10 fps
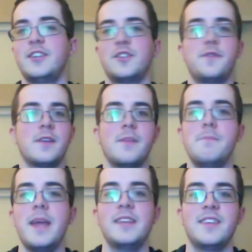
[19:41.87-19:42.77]
It just felt
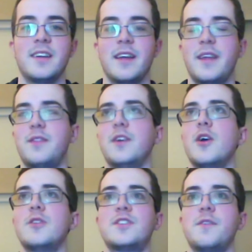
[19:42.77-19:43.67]
amazing. Like the
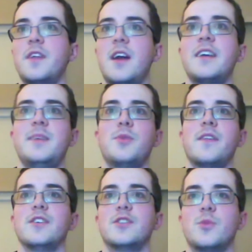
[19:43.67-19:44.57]
ghosts of the Nadi
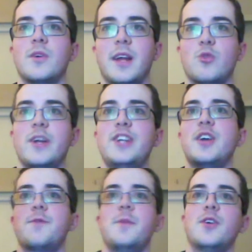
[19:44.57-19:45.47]
brothers were like
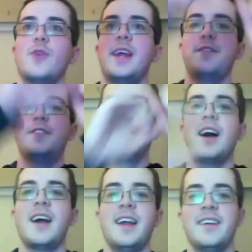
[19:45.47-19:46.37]
reaching up from the grave to
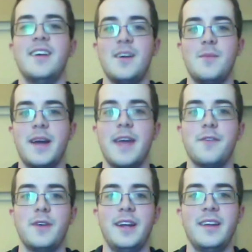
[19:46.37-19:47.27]
guide my
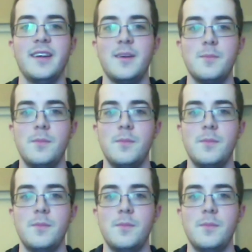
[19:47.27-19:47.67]
every